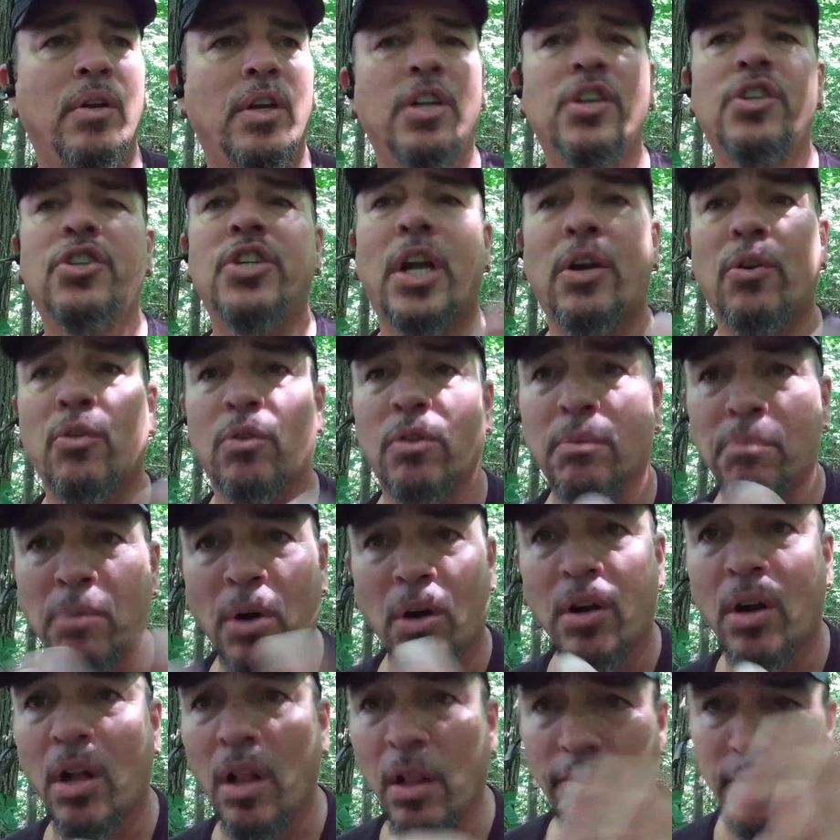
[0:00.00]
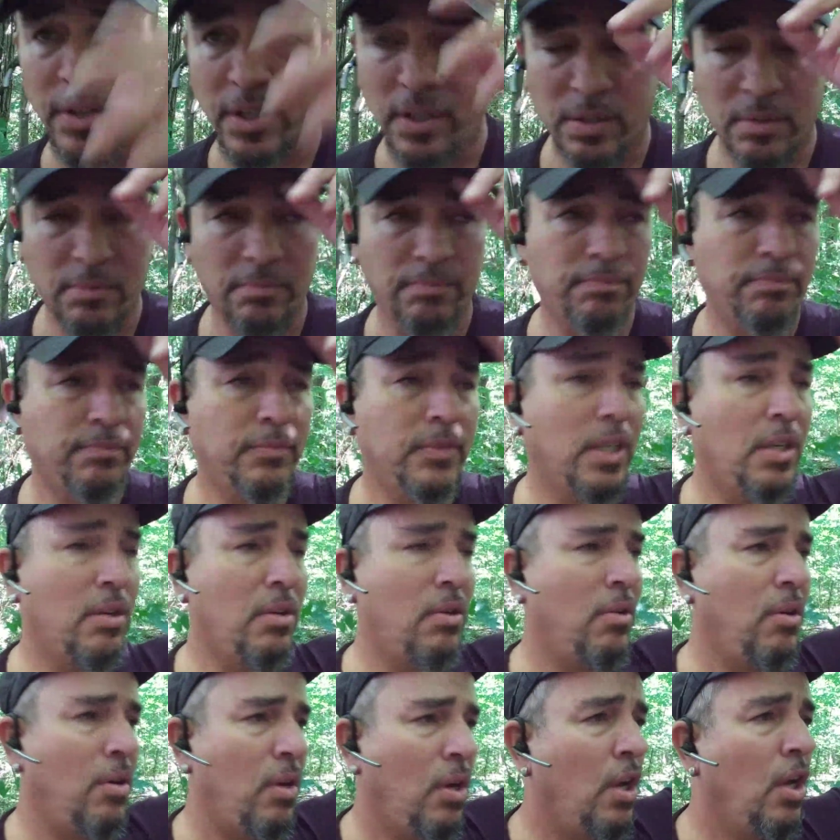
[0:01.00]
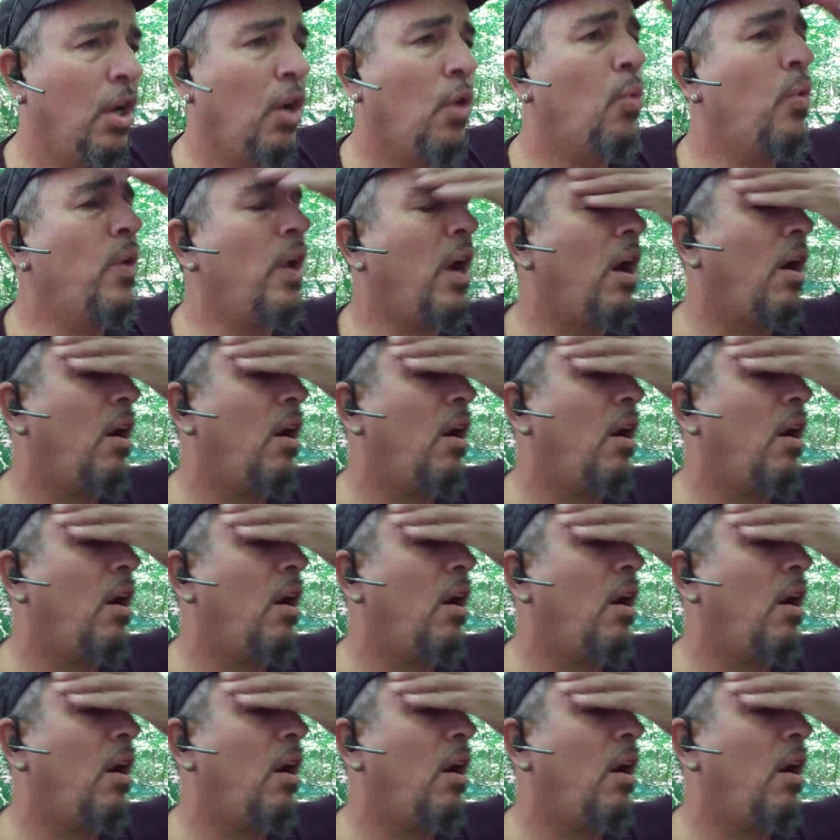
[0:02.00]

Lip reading: in general about all of us. We